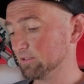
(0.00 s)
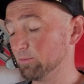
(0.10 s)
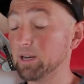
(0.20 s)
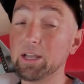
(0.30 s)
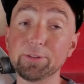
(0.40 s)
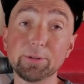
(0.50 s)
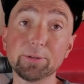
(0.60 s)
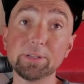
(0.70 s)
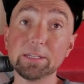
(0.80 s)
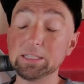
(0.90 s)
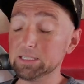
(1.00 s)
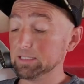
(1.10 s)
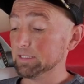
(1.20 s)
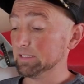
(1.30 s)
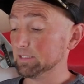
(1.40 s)
So what I'll do
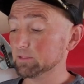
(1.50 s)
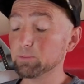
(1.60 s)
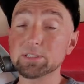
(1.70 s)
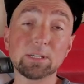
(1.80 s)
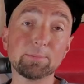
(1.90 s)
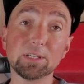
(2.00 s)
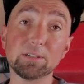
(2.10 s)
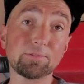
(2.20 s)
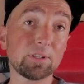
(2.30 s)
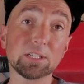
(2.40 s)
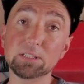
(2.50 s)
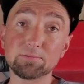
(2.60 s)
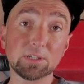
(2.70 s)
is once I'm done flushing